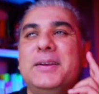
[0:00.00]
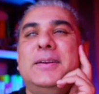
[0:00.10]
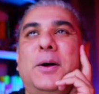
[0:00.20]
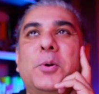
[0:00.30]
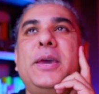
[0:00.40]

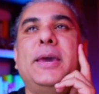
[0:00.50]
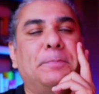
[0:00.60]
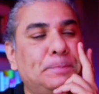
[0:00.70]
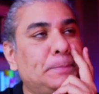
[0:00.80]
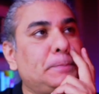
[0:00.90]
Okay.
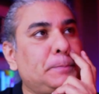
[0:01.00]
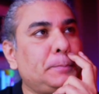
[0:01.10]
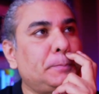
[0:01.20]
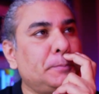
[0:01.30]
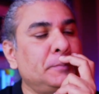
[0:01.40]

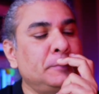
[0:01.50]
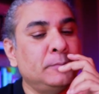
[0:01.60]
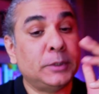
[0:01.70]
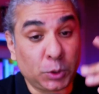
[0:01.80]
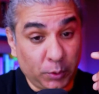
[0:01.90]

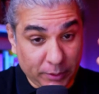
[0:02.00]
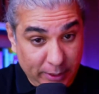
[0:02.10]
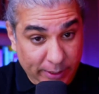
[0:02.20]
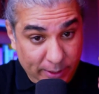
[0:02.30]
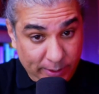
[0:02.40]
So
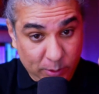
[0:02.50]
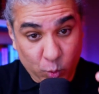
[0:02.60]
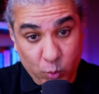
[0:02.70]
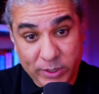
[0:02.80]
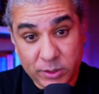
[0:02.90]
clearly the two
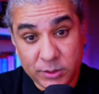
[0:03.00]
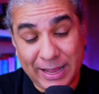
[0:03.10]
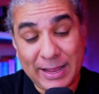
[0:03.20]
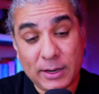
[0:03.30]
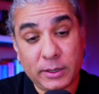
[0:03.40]
questions
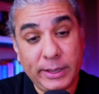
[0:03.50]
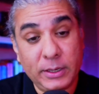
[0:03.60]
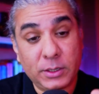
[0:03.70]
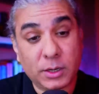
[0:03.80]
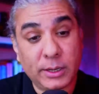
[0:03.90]
are
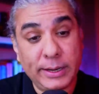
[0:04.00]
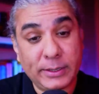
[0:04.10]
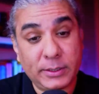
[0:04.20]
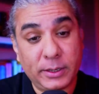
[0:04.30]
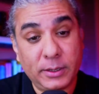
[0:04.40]

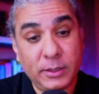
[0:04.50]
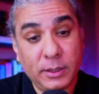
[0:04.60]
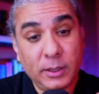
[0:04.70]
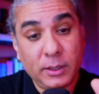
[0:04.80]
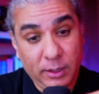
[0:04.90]
interconnected,
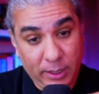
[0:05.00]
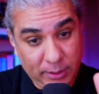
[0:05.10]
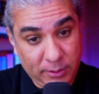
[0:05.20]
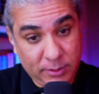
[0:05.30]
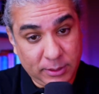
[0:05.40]

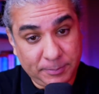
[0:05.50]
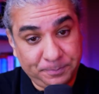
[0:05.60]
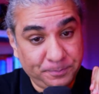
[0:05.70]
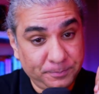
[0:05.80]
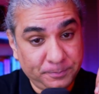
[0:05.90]
and uh,
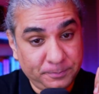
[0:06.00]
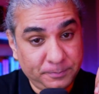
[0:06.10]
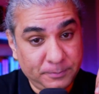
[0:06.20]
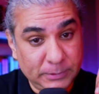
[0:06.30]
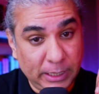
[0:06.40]

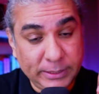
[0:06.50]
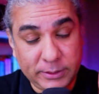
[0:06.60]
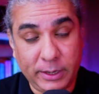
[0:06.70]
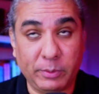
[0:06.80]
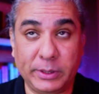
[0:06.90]
let's
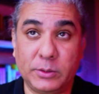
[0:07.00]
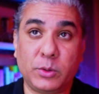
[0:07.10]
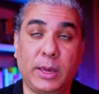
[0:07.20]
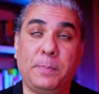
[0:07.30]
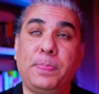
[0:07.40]
deal with this. Okay.